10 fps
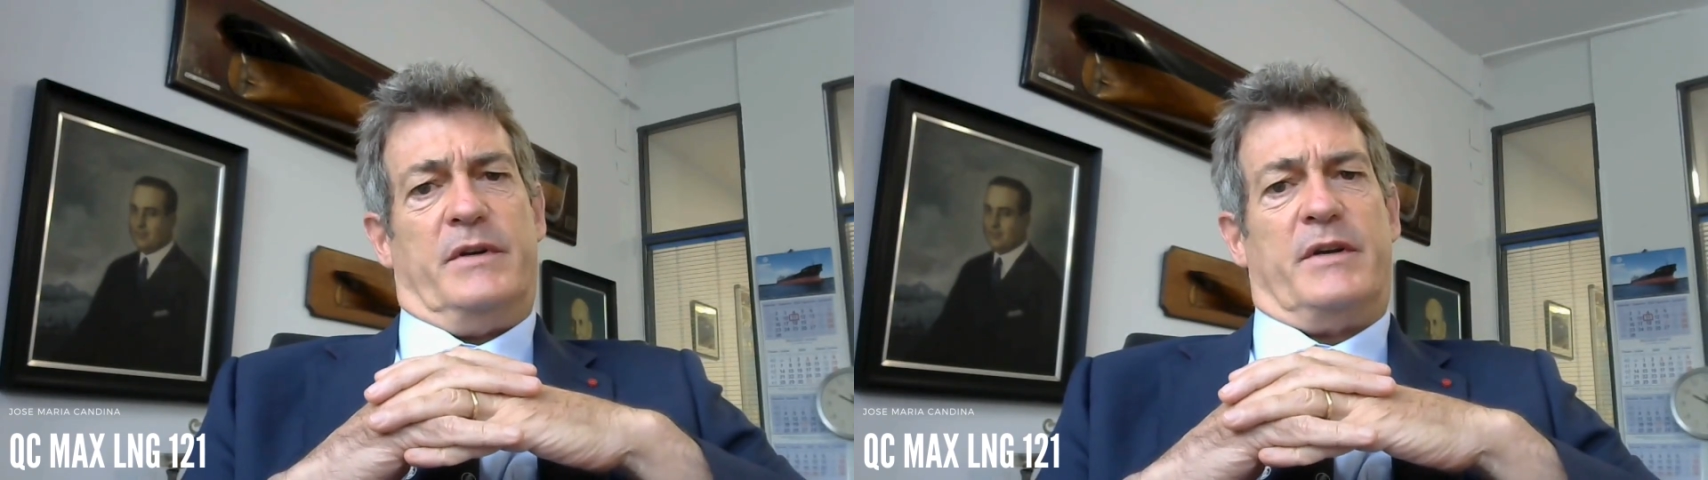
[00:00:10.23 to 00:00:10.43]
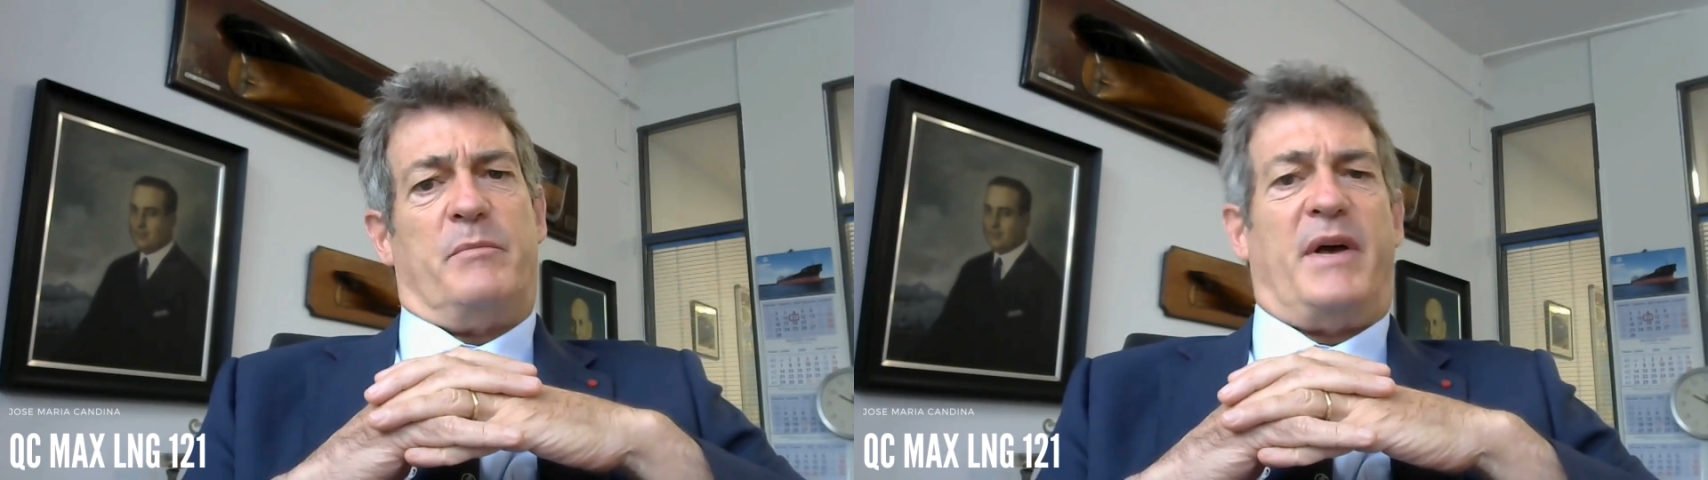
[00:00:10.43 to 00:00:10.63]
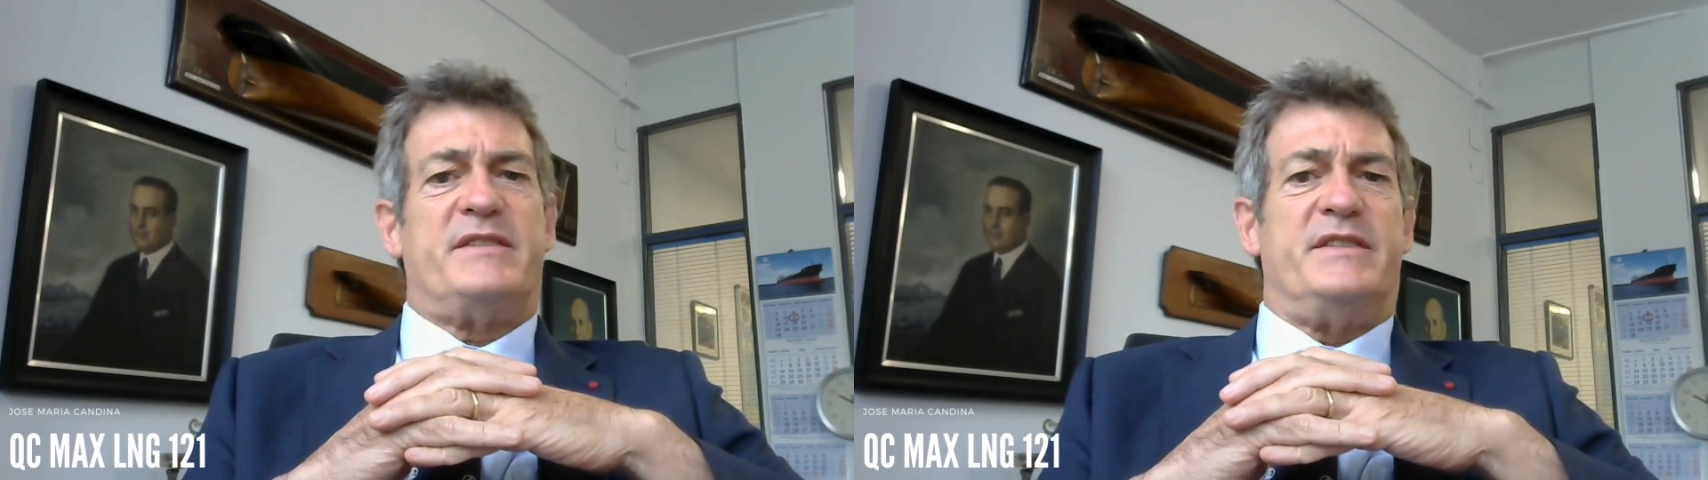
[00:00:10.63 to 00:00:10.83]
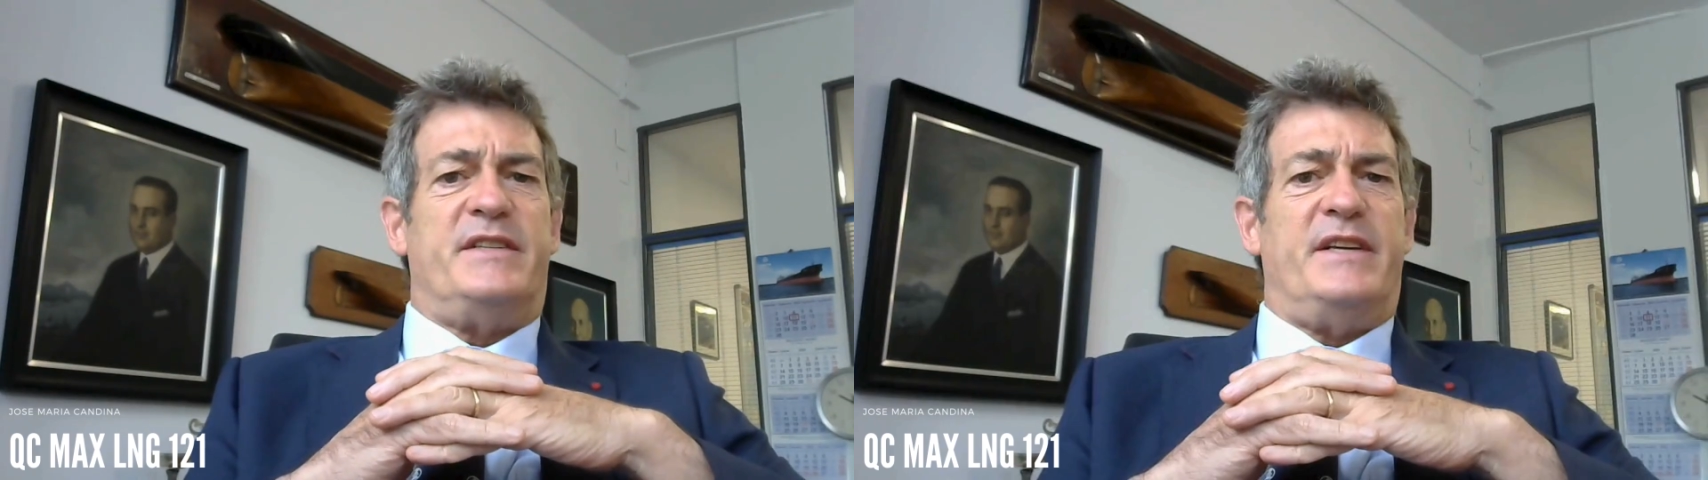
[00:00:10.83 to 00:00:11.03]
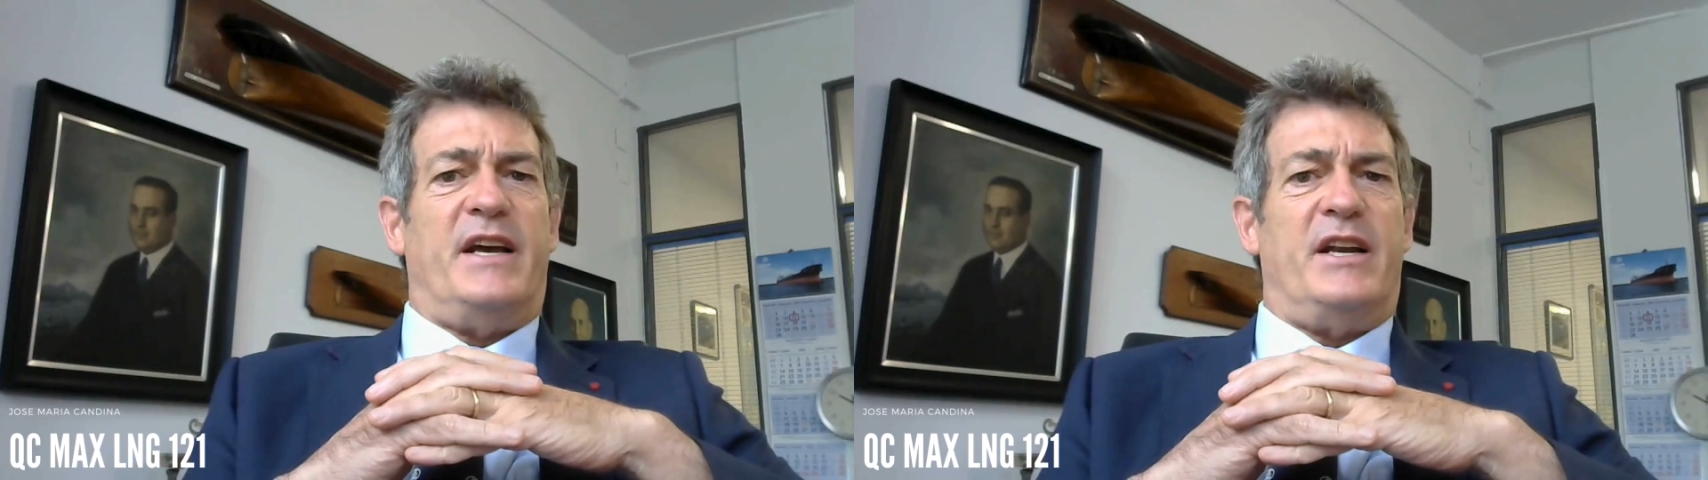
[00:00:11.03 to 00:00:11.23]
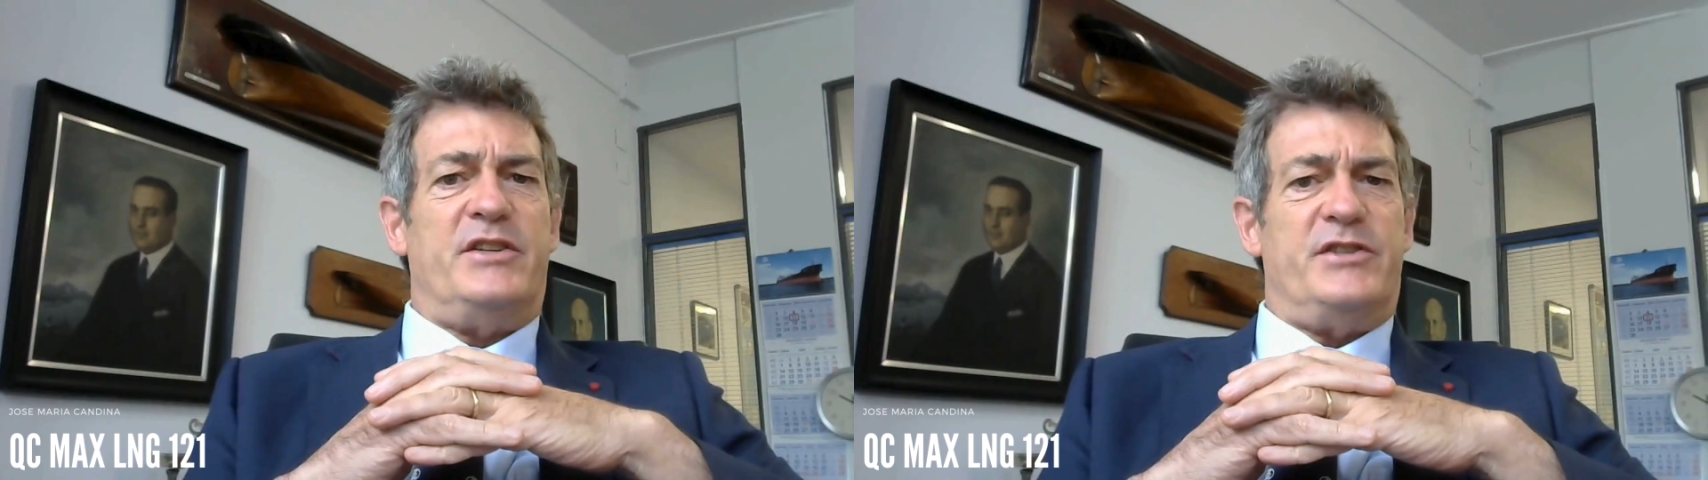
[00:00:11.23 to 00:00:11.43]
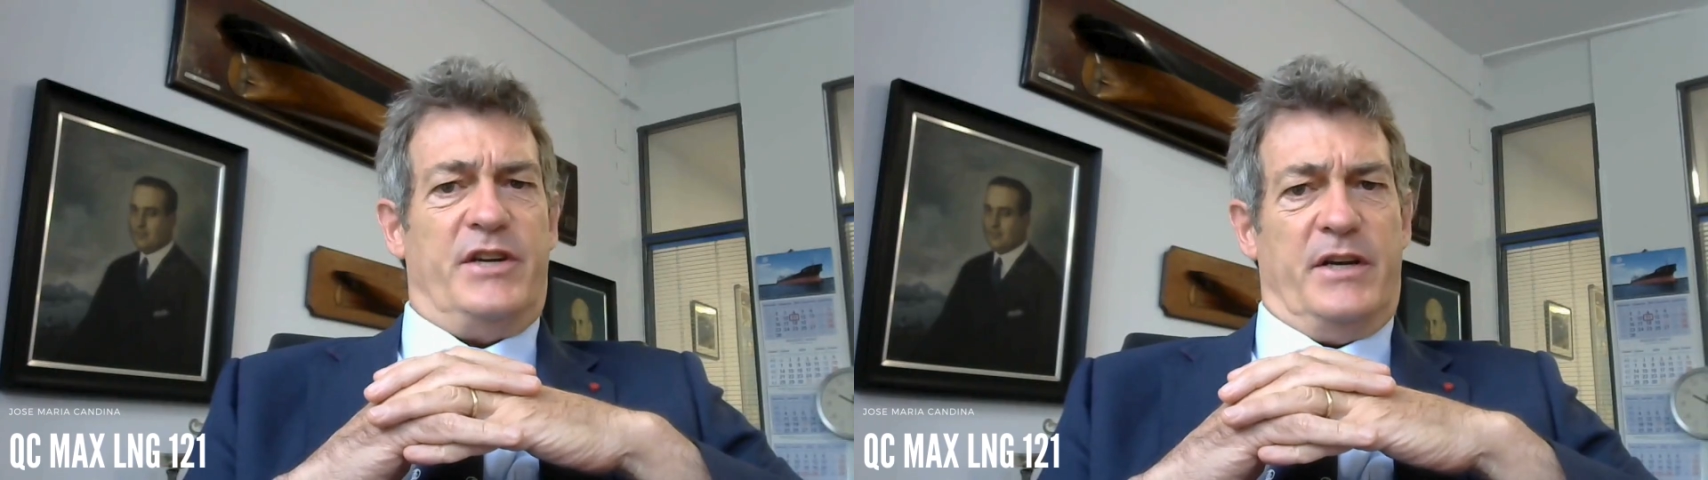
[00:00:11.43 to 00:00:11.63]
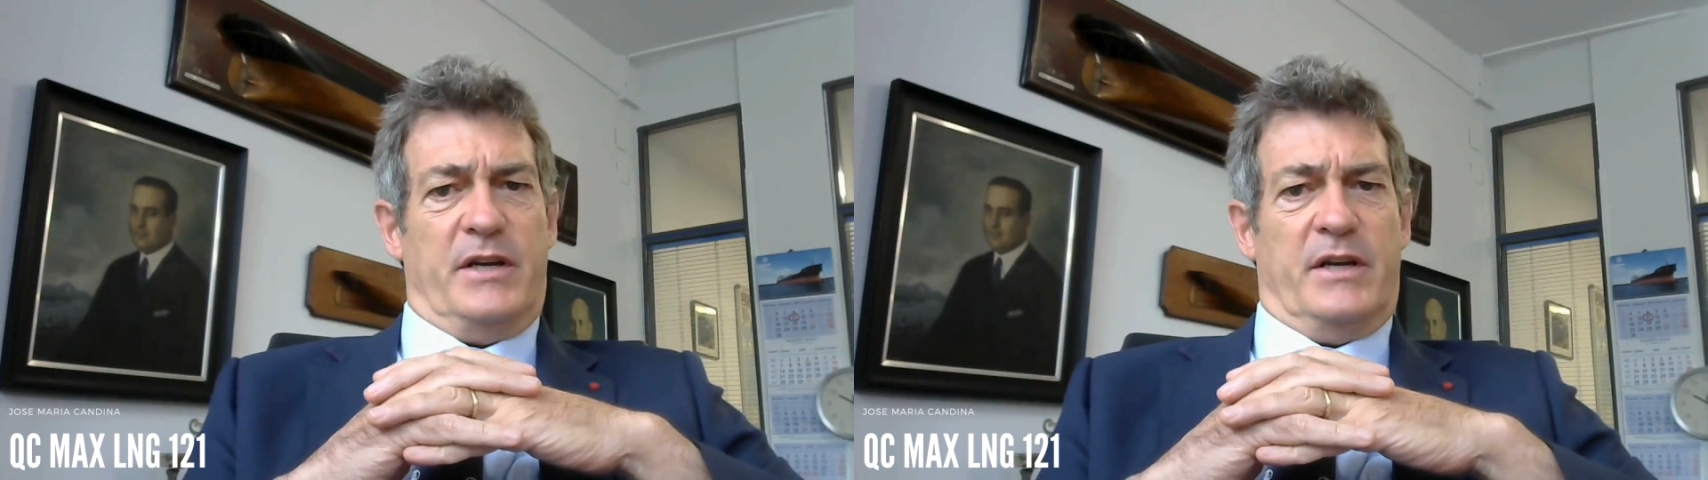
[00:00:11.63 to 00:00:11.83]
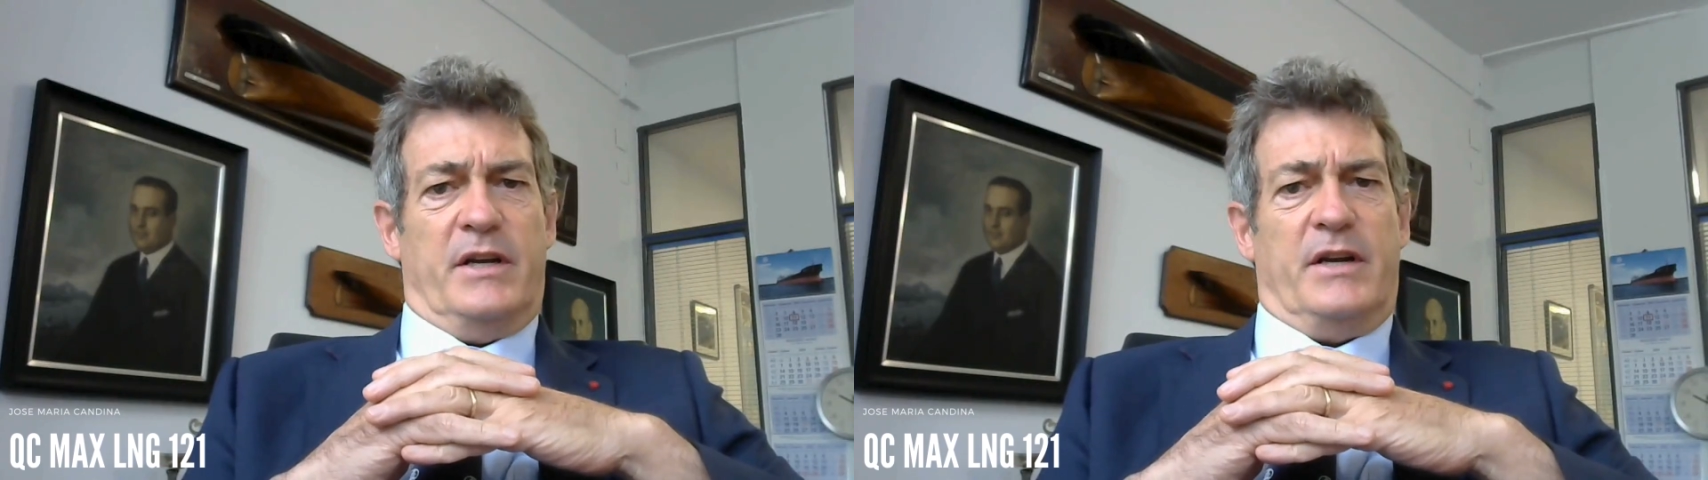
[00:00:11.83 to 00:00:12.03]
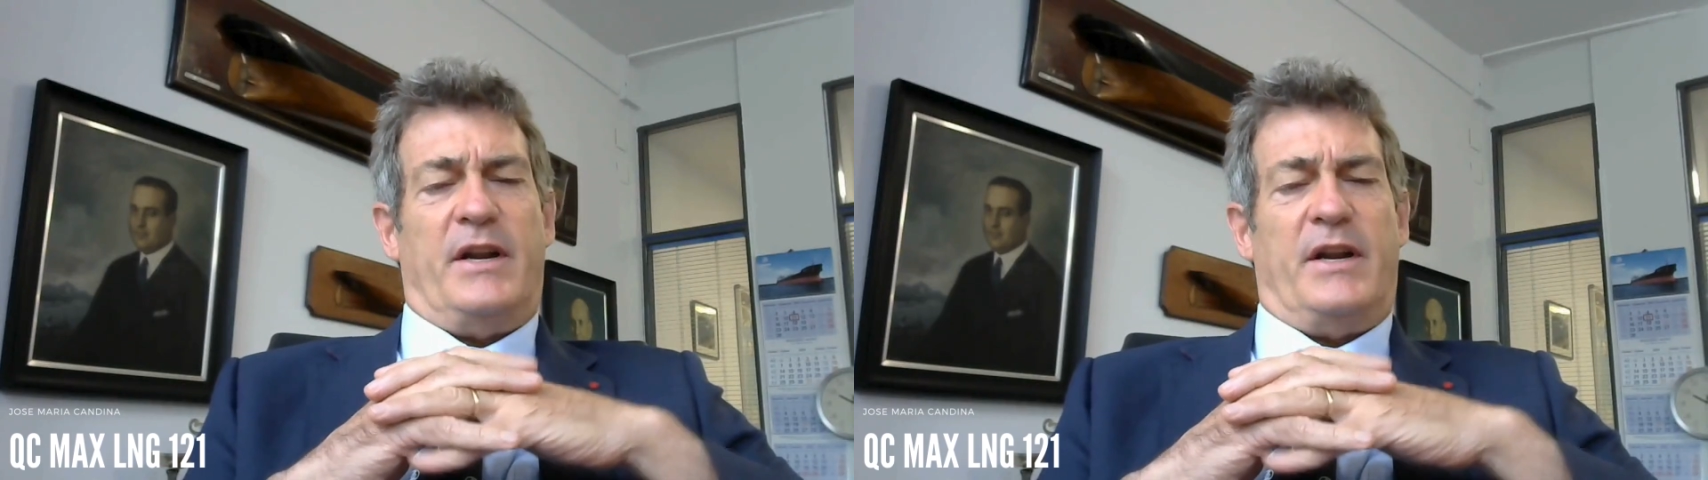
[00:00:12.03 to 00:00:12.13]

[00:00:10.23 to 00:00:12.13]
capacity LNG,